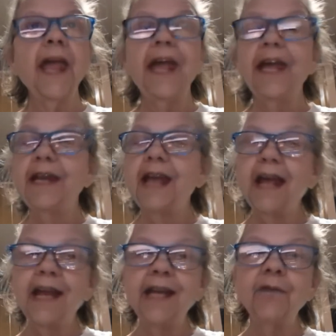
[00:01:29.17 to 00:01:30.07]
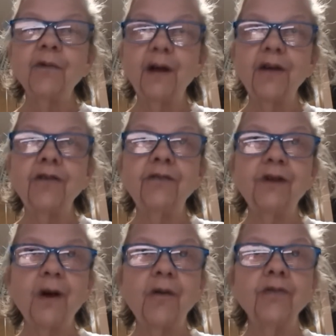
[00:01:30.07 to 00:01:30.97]
And anyone who
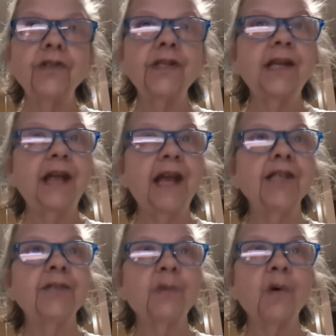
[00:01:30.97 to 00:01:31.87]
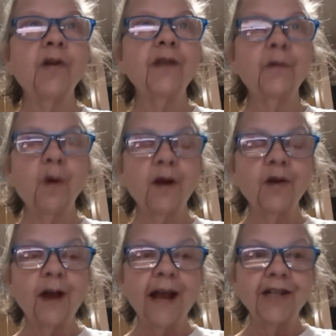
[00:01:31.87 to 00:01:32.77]
knows and has more than one
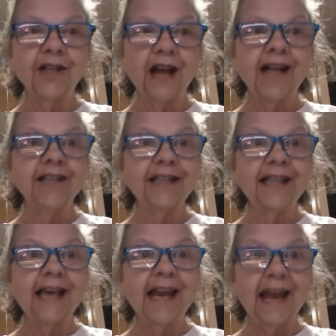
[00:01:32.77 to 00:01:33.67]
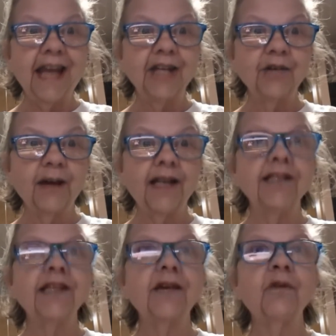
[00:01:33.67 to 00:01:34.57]
grandchild in that age
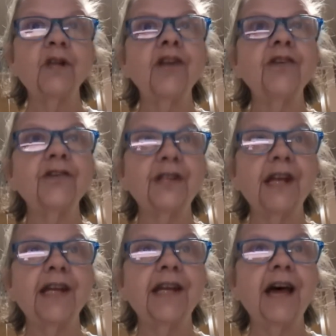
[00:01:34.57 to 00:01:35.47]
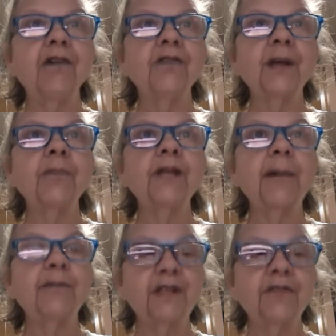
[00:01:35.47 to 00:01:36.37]
range will understand how
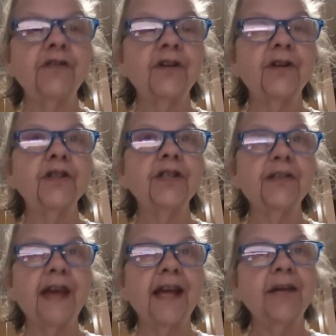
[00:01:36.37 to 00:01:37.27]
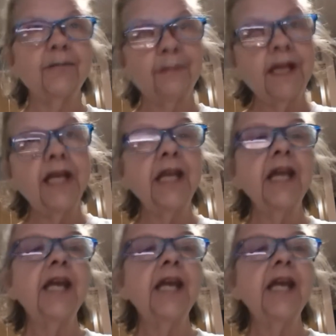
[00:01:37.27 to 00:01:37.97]
sometimes difficult that can be